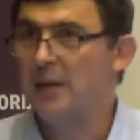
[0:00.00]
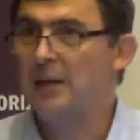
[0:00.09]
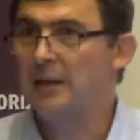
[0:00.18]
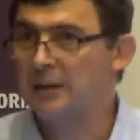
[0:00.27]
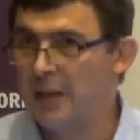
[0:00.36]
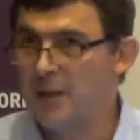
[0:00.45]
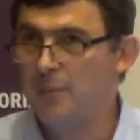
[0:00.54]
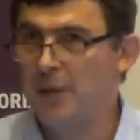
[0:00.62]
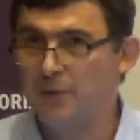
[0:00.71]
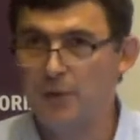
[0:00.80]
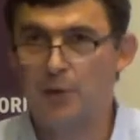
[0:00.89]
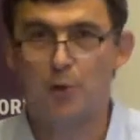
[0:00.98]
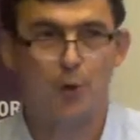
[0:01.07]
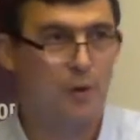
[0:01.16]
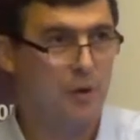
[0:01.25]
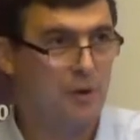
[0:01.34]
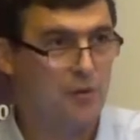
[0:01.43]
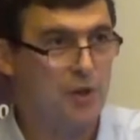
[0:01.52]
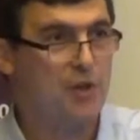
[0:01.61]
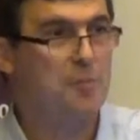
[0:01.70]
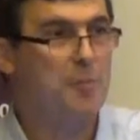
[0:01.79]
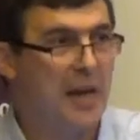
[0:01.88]
claiming that you're just
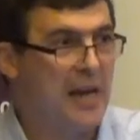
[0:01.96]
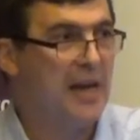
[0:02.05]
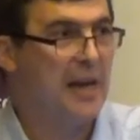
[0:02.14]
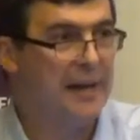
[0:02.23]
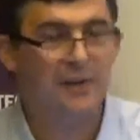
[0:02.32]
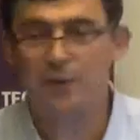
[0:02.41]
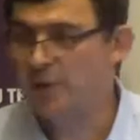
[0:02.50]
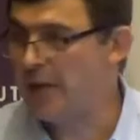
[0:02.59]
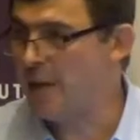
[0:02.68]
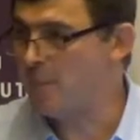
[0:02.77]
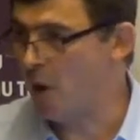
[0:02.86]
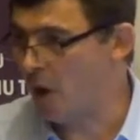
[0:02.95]
speaking in the name